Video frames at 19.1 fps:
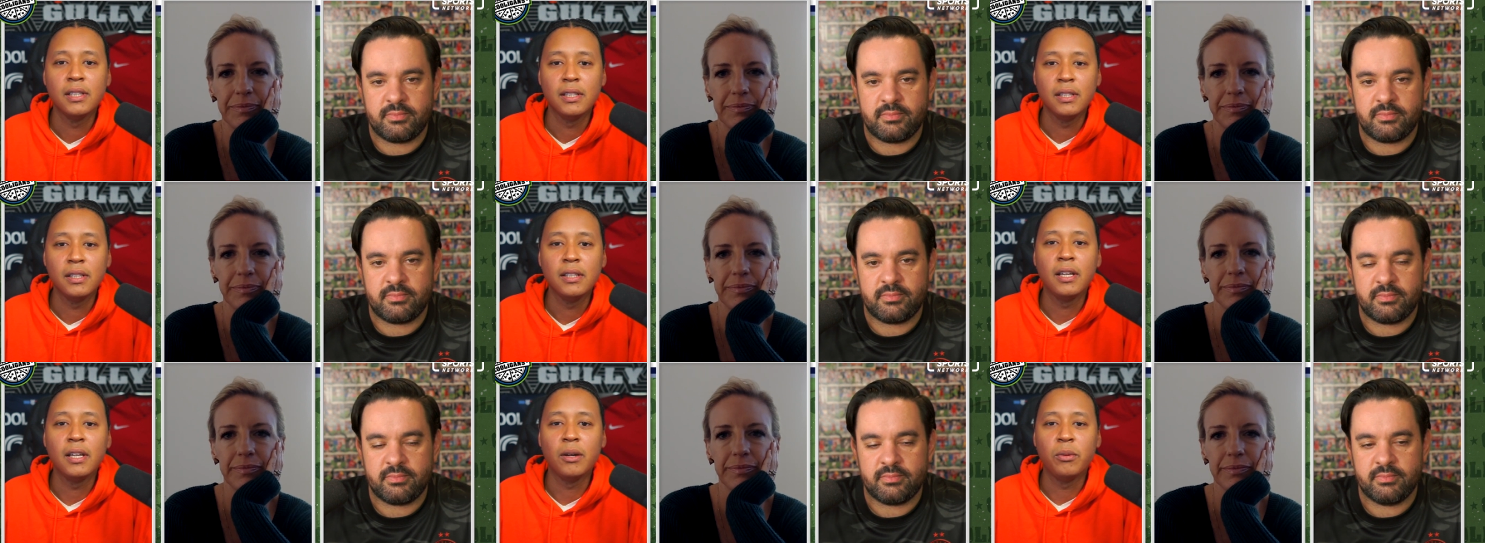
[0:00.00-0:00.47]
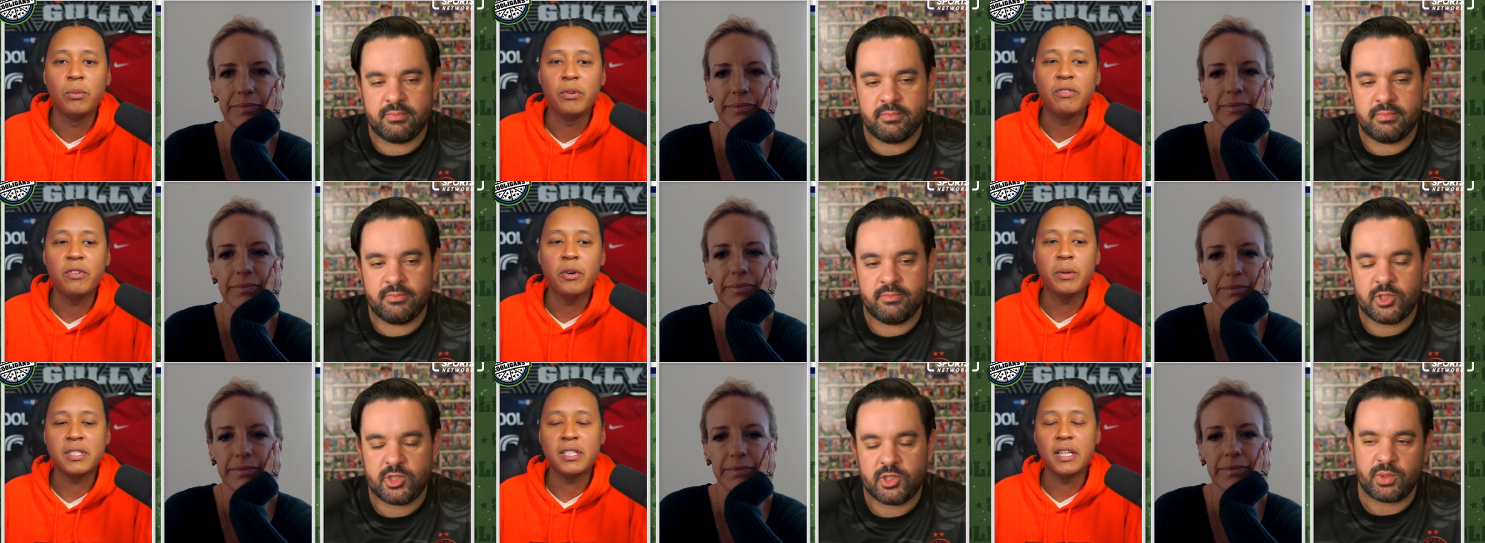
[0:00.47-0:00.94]
Speaker 1: Yeah,
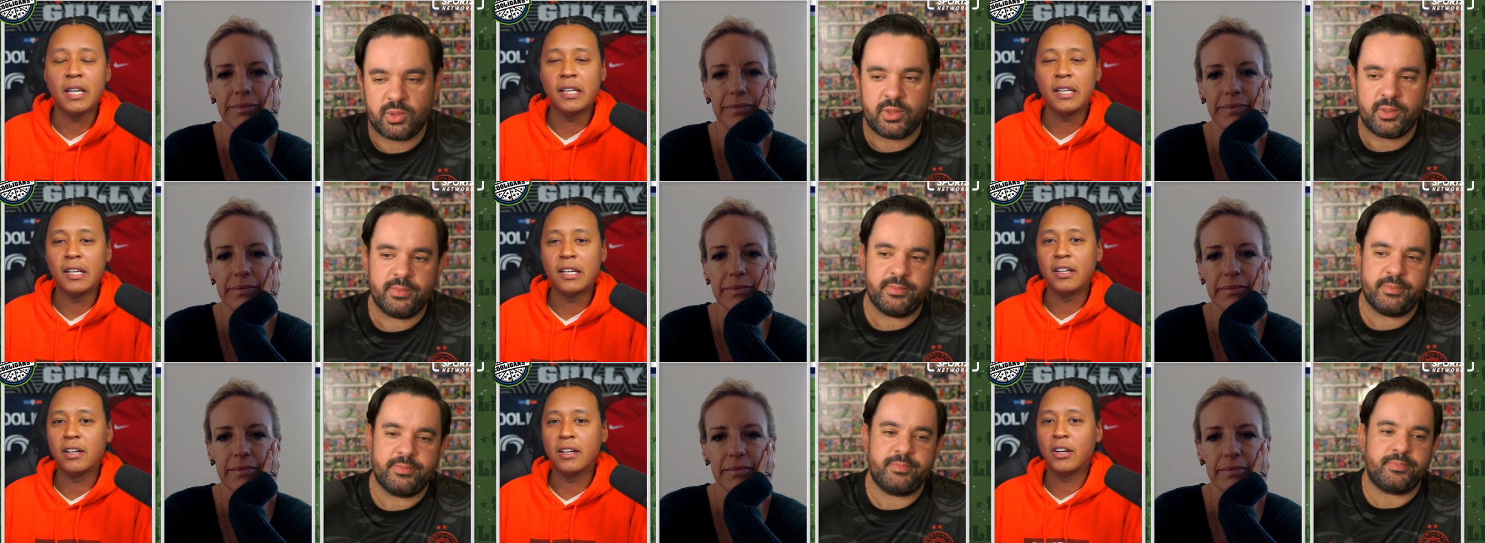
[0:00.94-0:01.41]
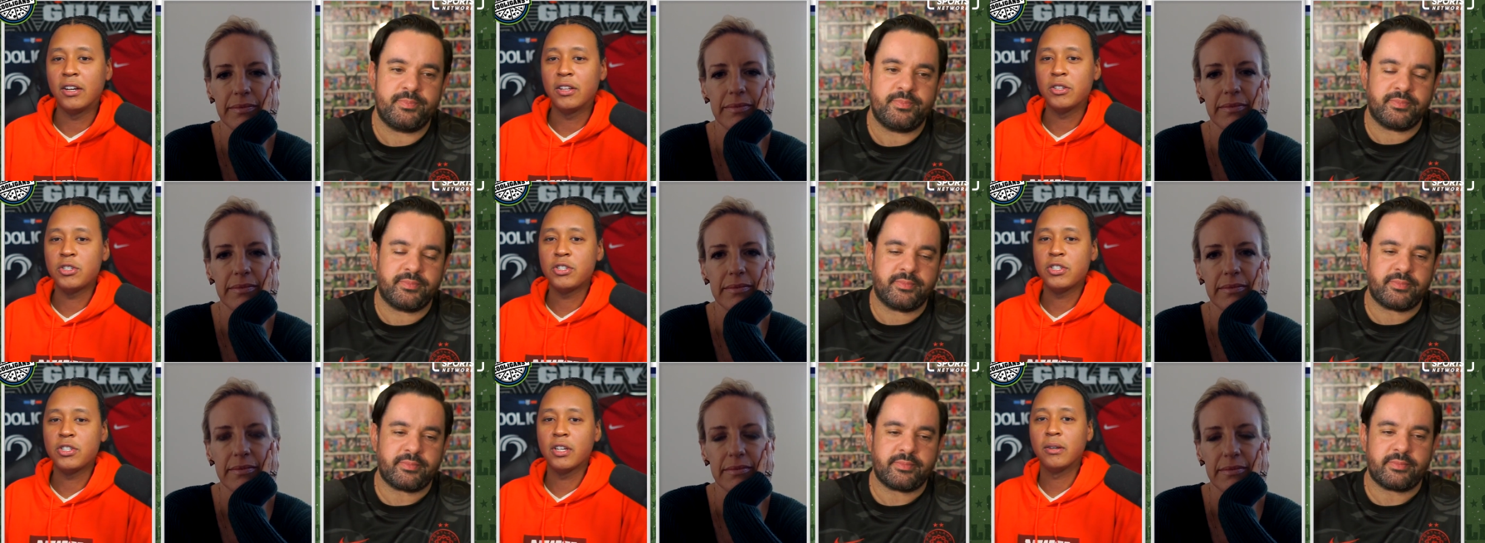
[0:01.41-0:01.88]
we've always sure. said uh, on
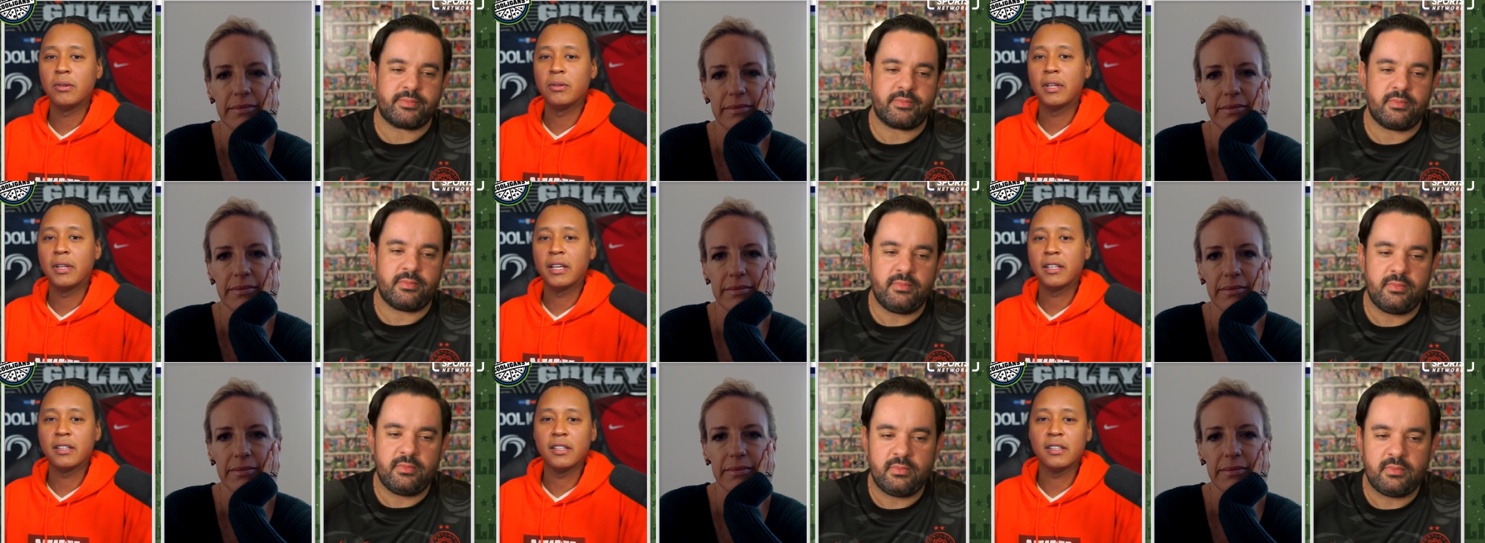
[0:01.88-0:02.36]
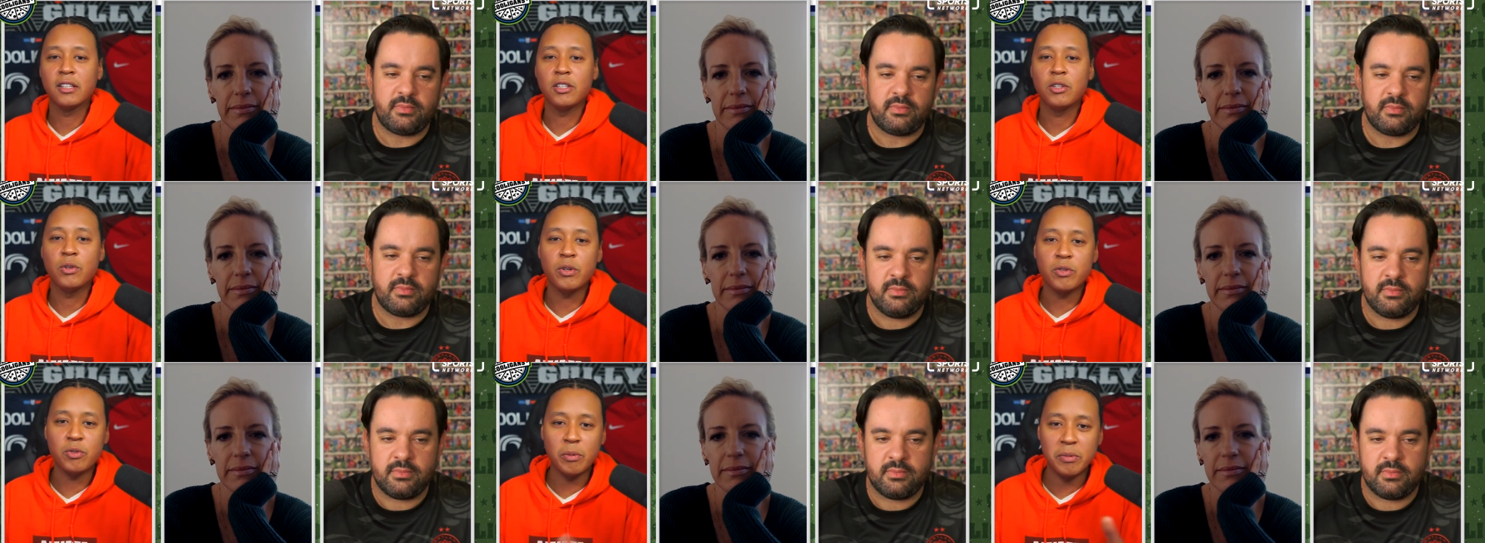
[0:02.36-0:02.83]
the show like that the
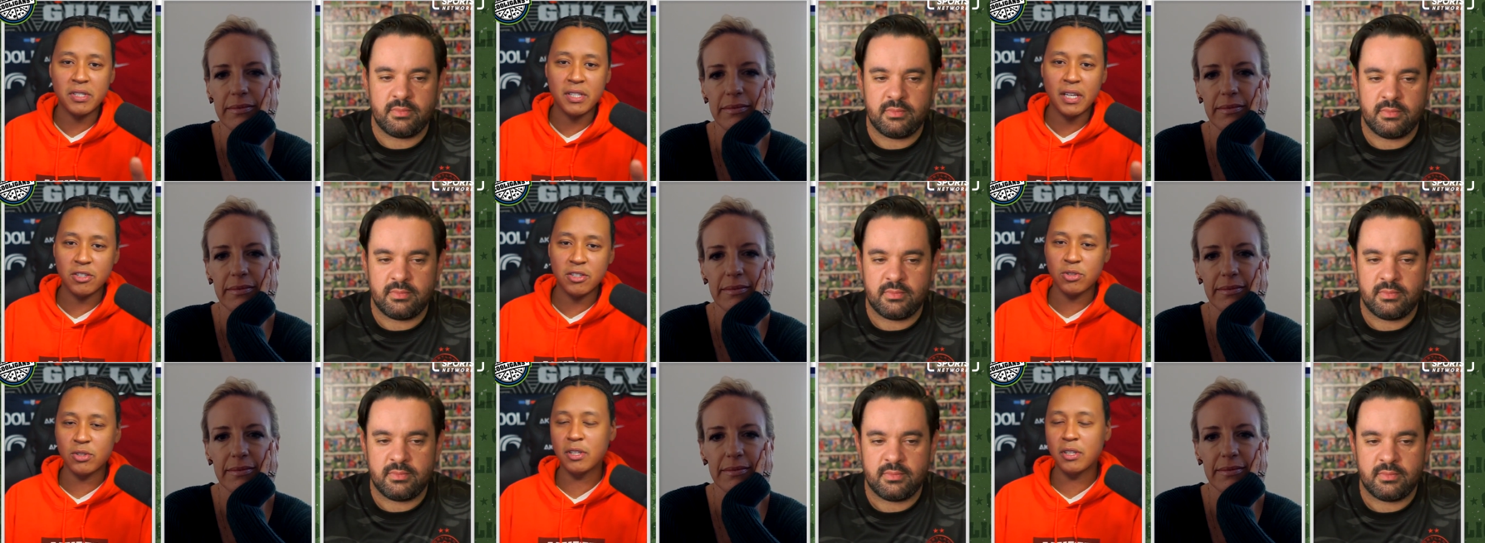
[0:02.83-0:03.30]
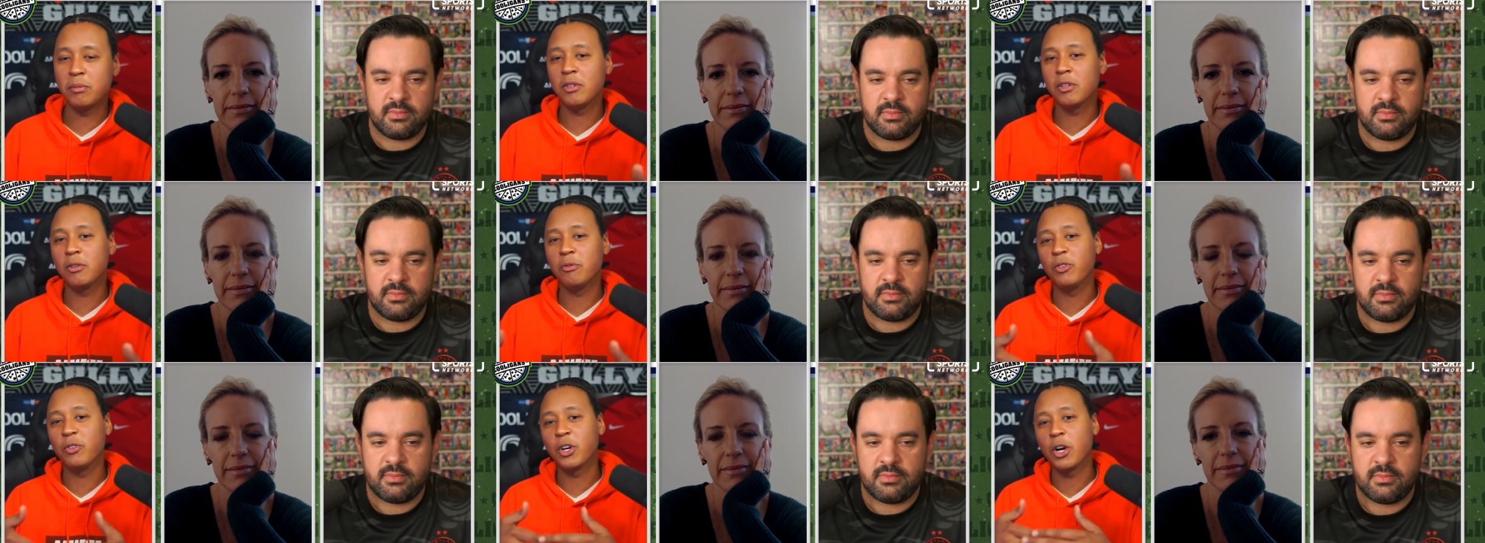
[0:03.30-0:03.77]
U.S. Women's National
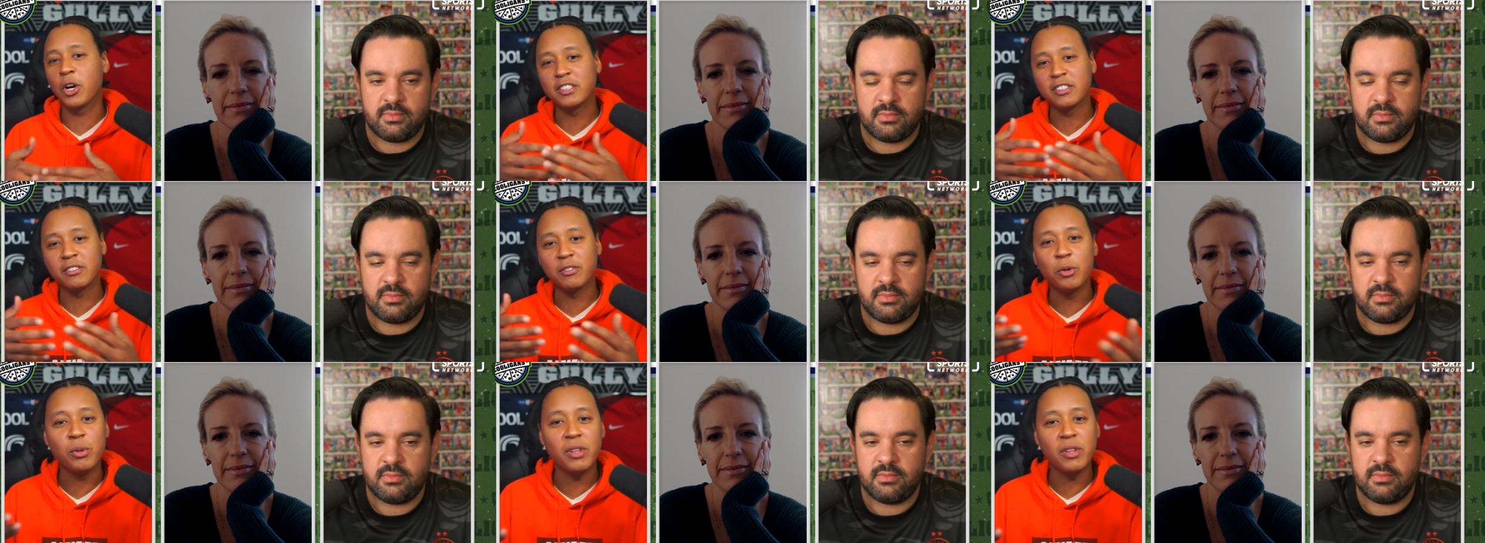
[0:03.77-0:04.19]
Team, regardless of who